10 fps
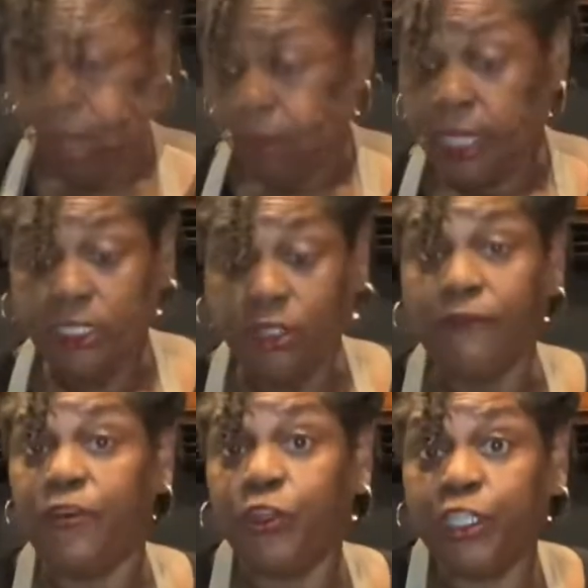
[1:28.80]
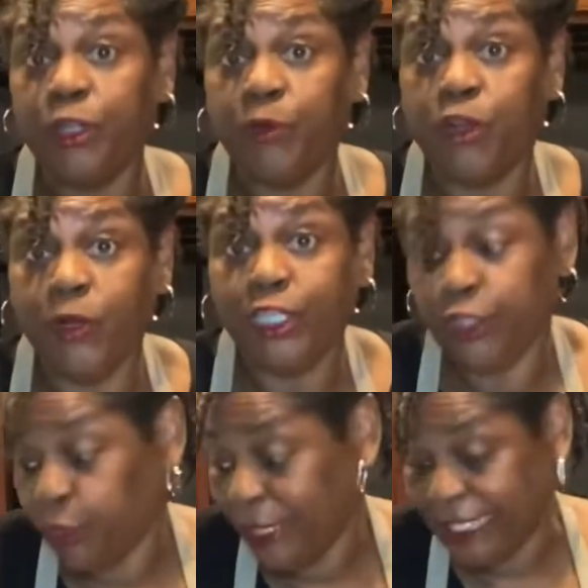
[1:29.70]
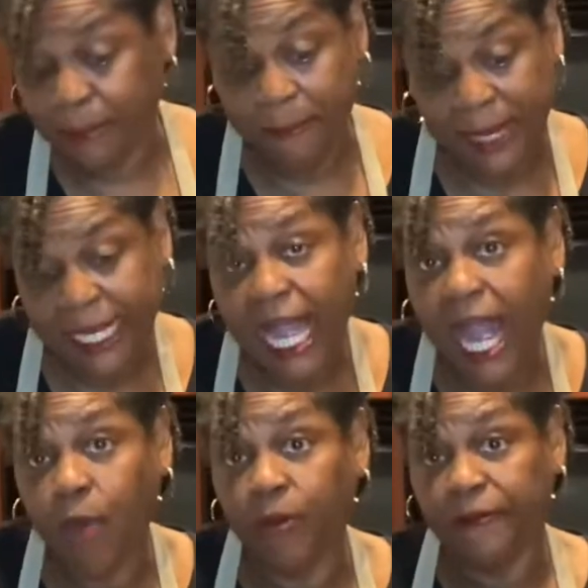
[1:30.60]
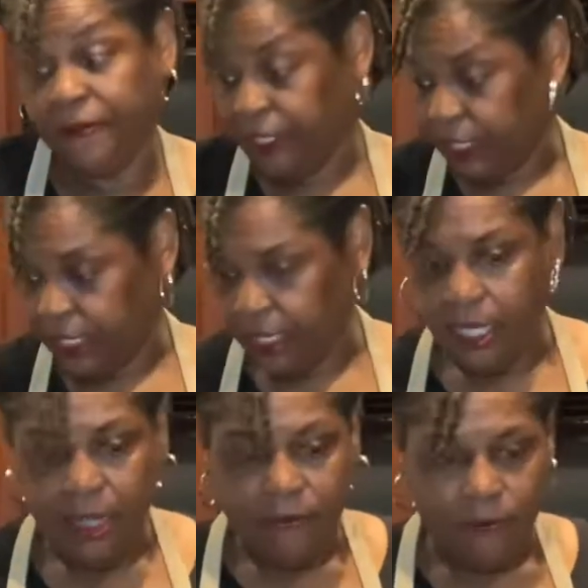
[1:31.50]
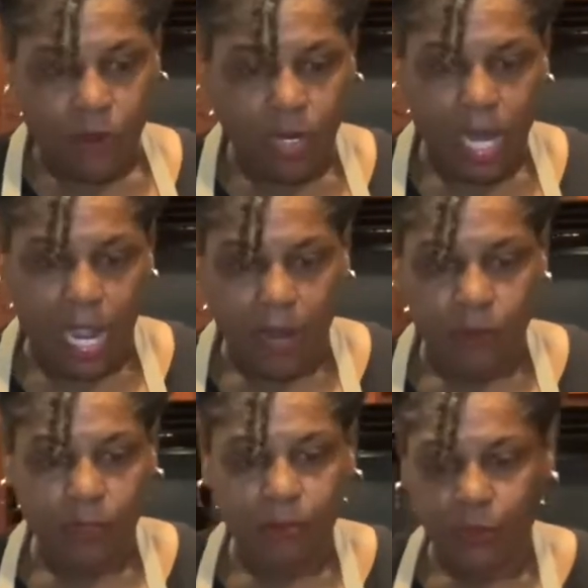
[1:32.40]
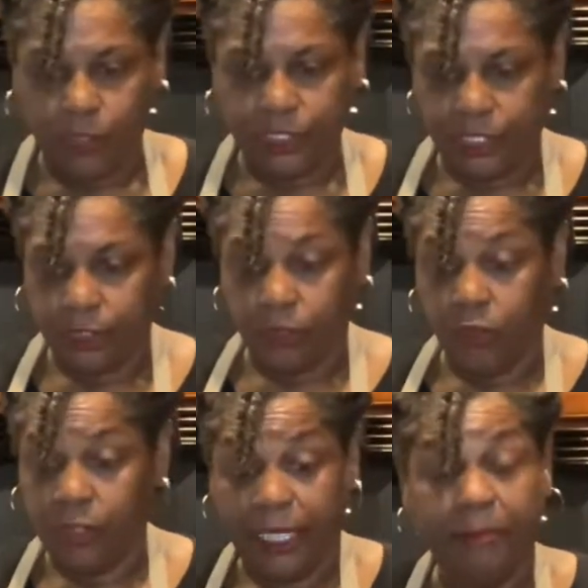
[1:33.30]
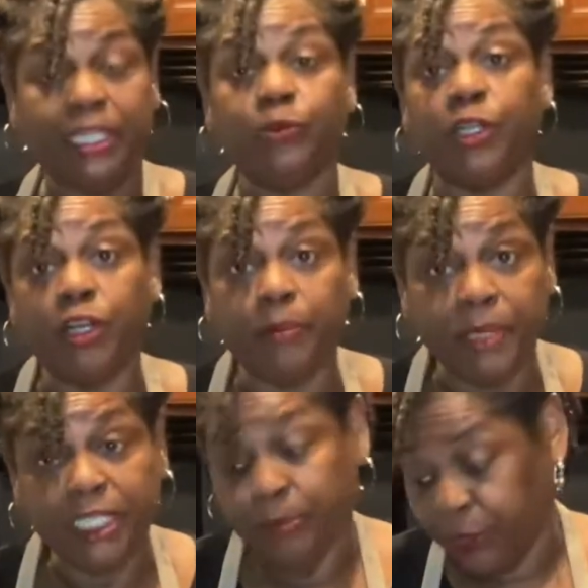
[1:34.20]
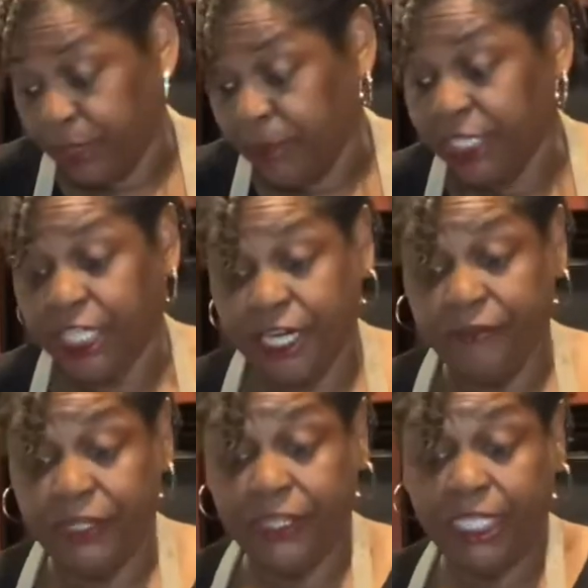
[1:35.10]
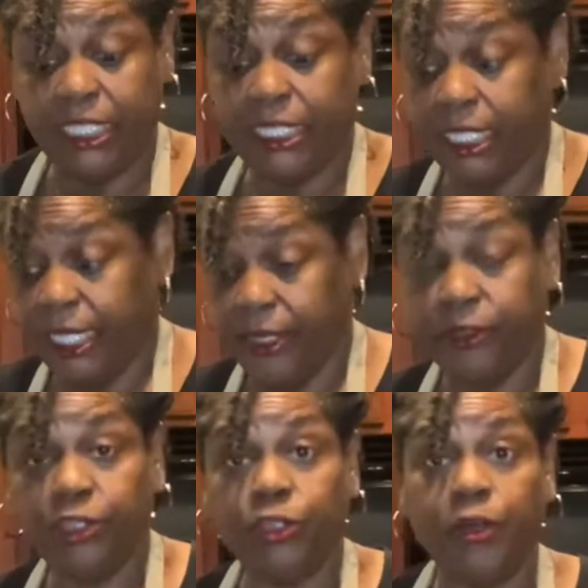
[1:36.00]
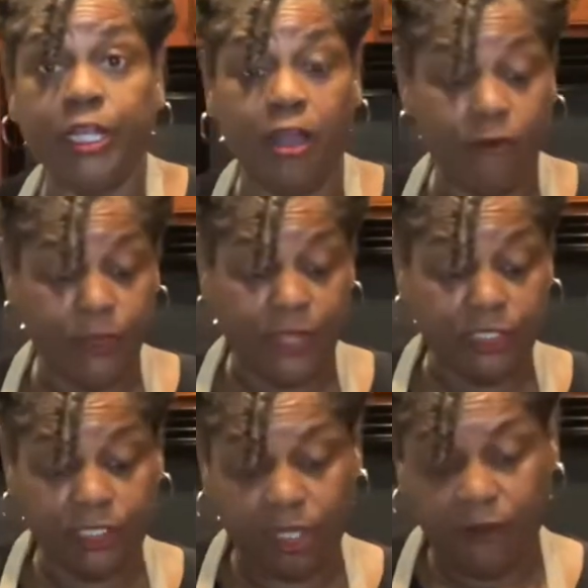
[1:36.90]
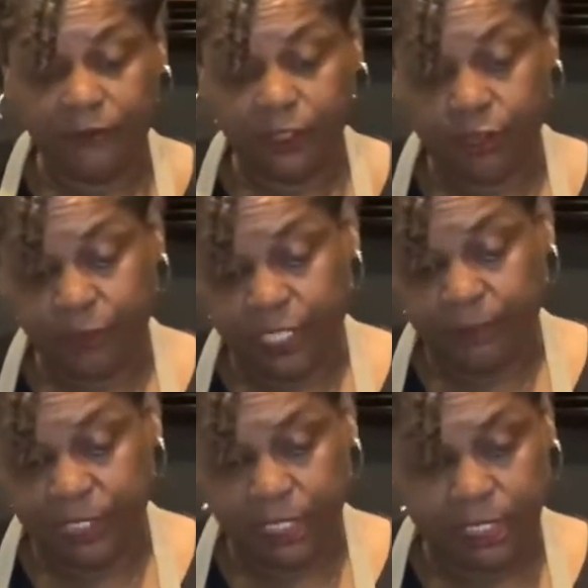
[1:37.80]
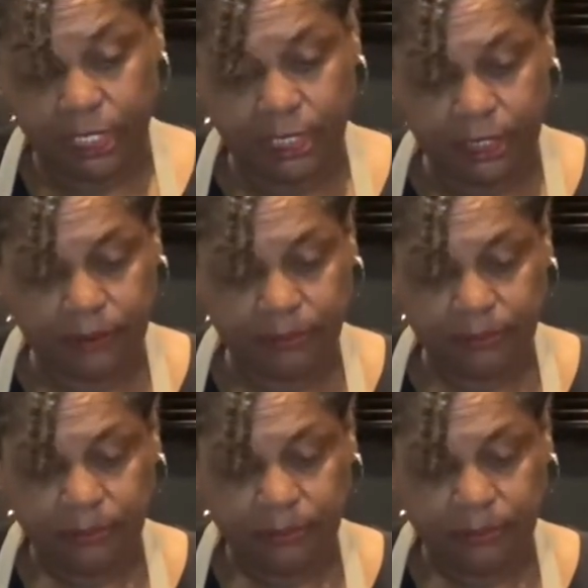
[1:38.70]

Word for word: Okay, so the first thing we're going to do is make our filling for our pork tenderloin. That means we're going to mix pretty much everything together, starting off with our softened cream cheese,